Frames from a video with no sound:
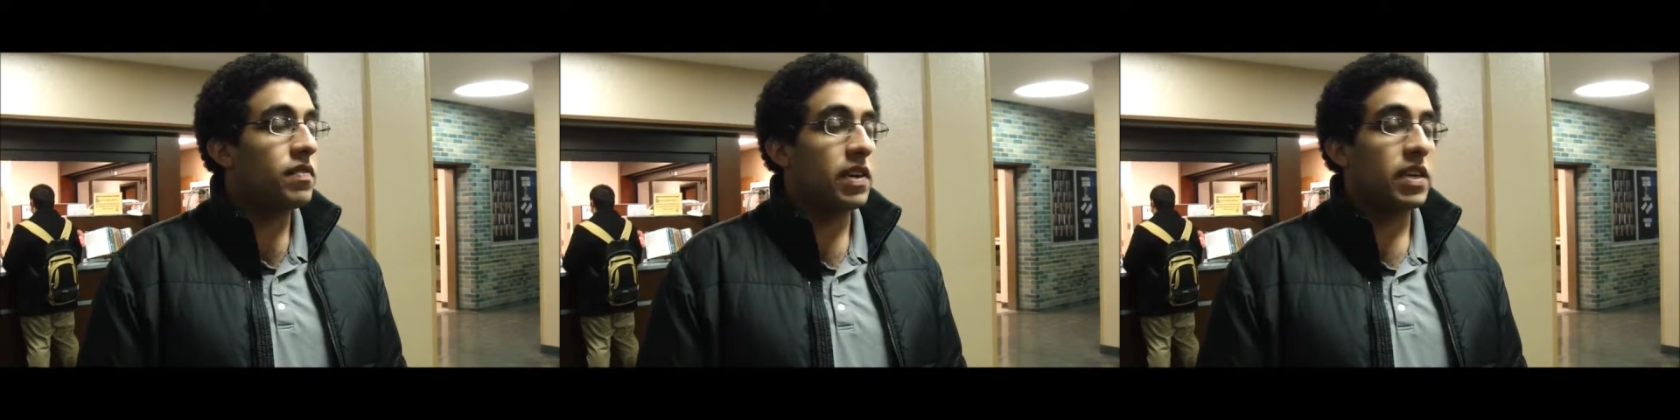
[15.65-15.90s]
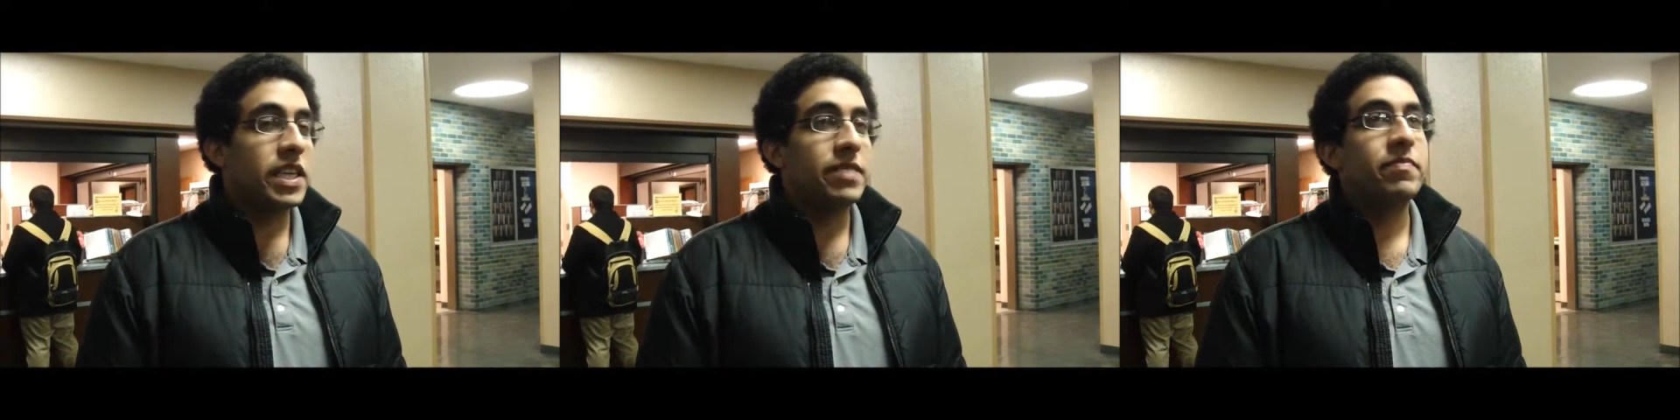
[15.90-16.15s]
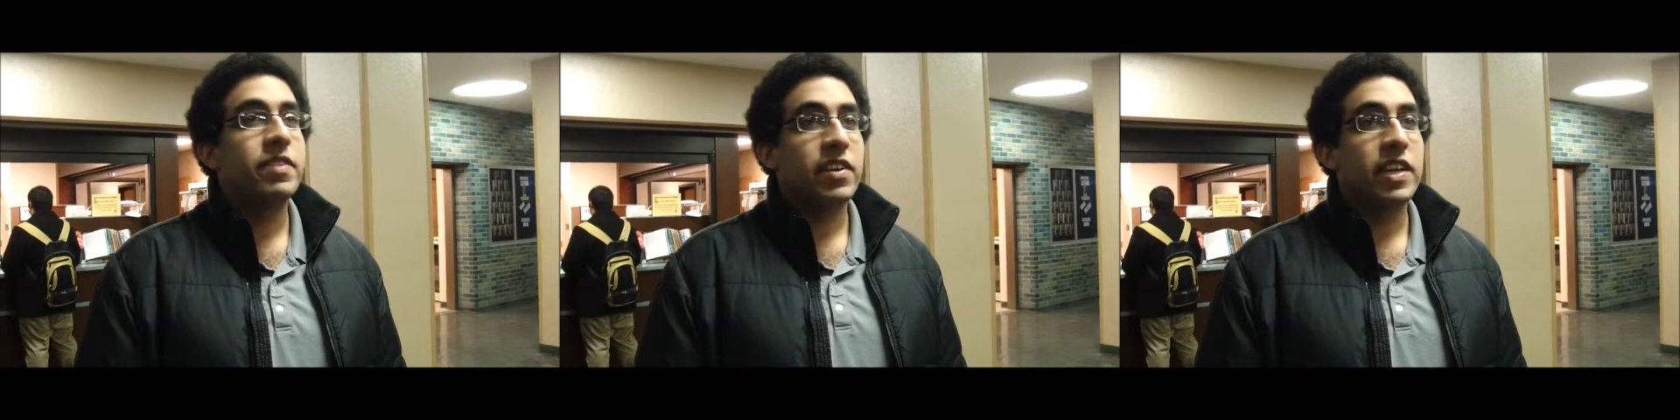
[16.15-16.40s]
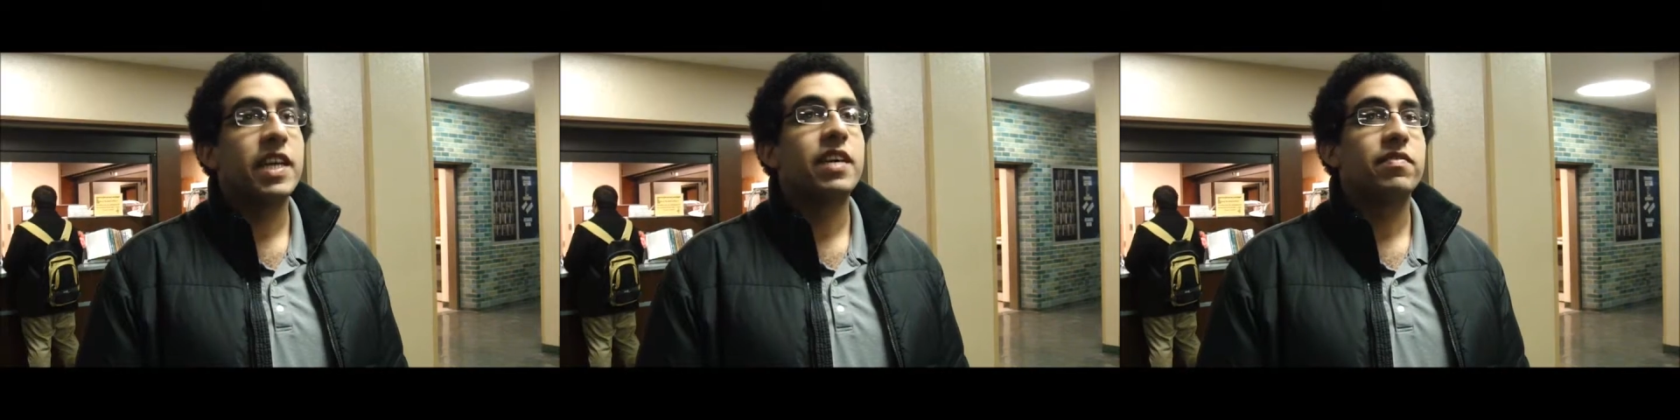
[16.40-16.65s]
Very,
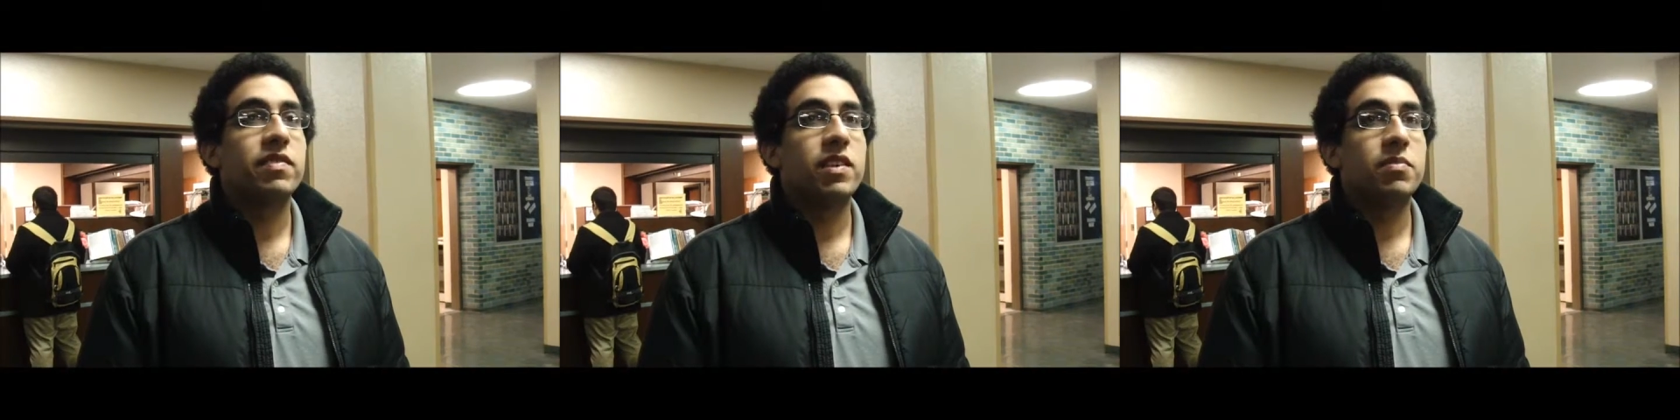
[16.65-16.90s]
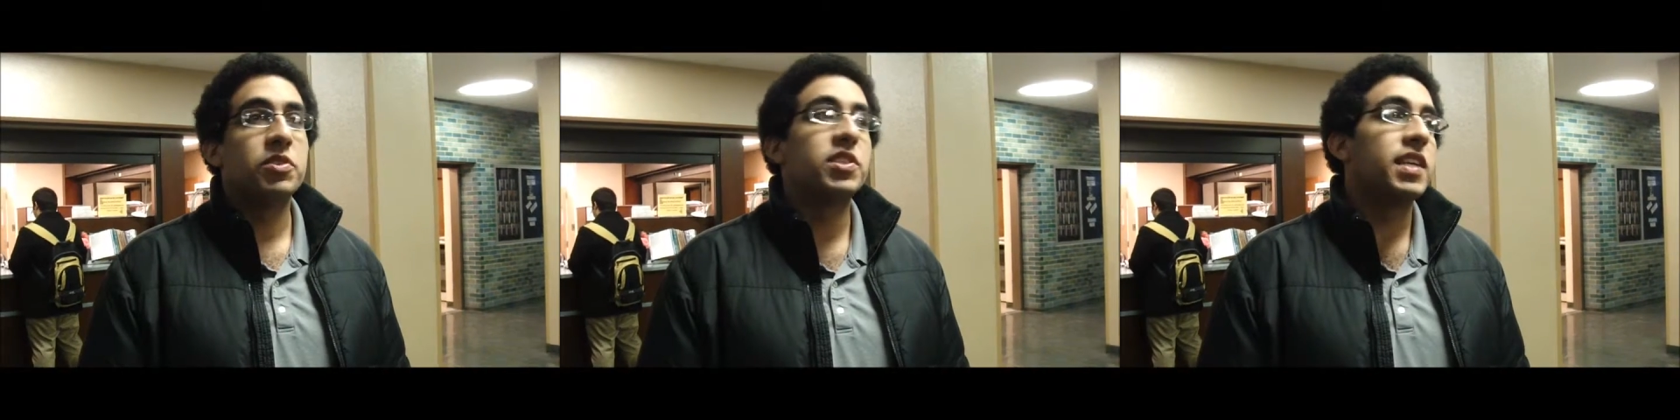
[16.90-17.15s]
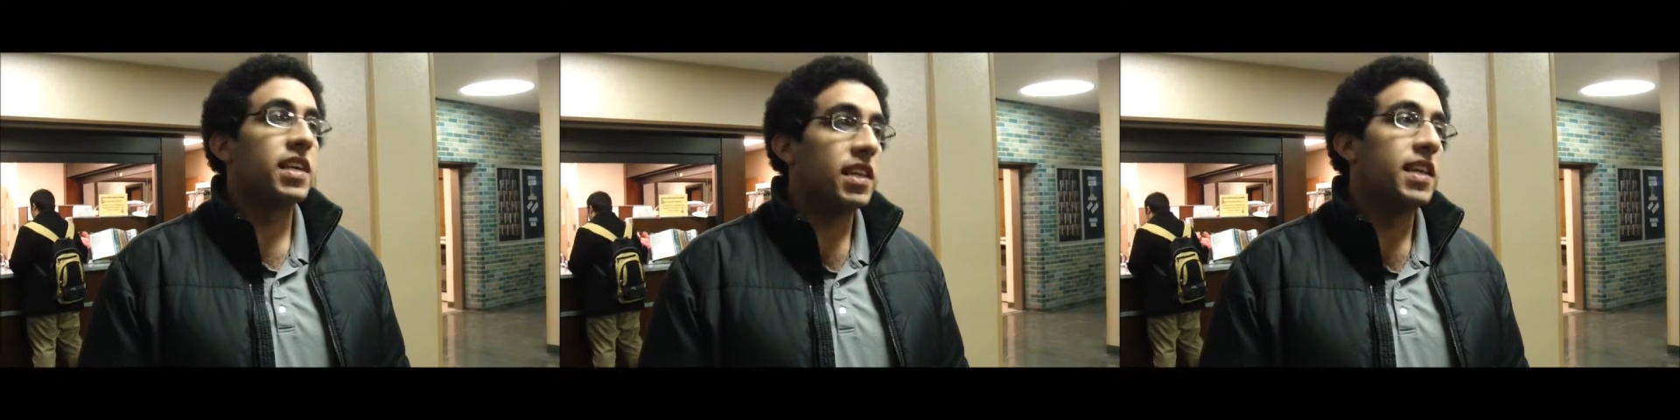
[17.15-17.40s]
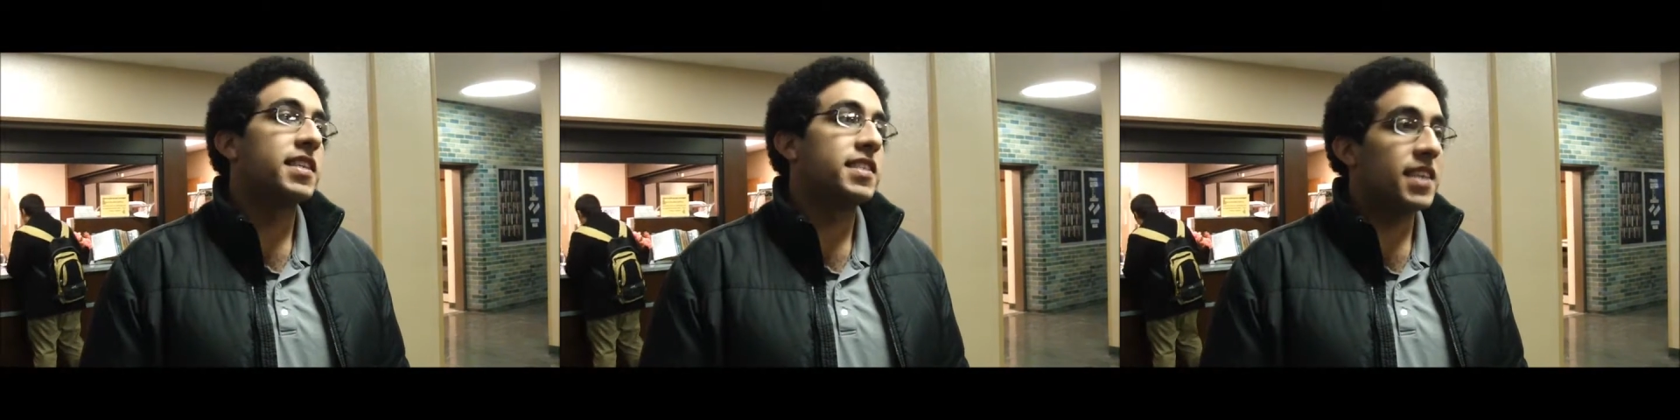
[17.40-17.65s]
very often, almost
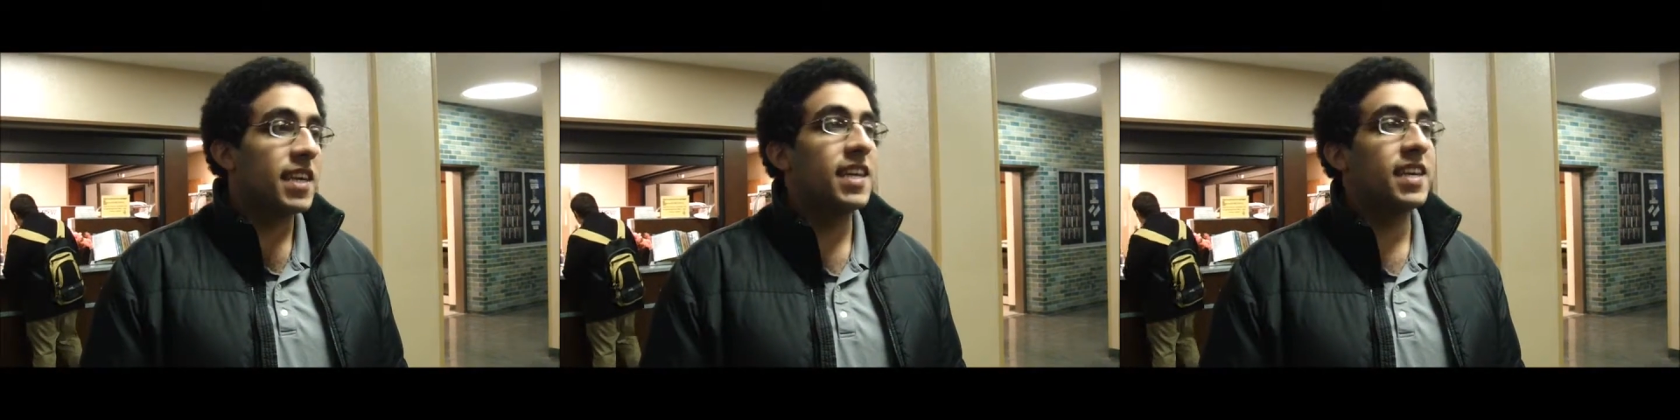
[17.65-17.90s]
daily, I'd say.